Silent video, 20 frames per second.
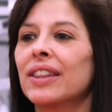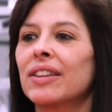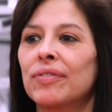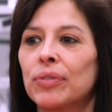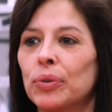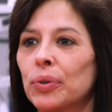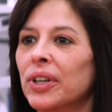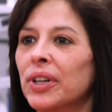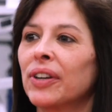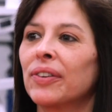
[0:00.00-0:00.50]
and the
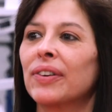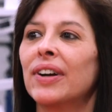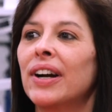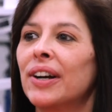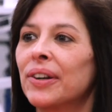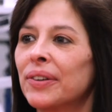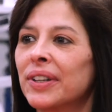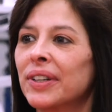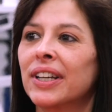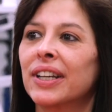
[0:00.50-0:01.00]
fooling
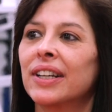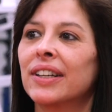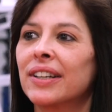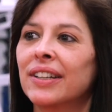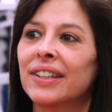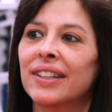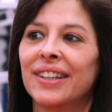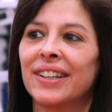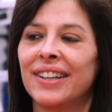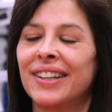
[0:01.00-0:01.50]
around,
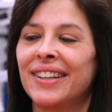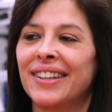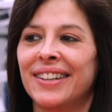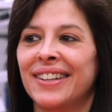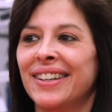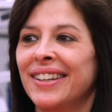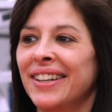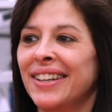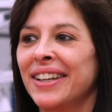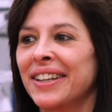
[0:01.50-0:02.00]
it,
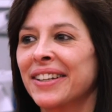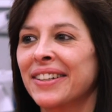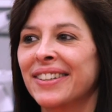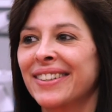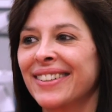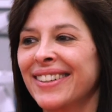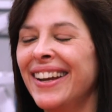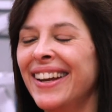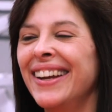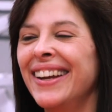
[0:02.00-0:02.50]
it,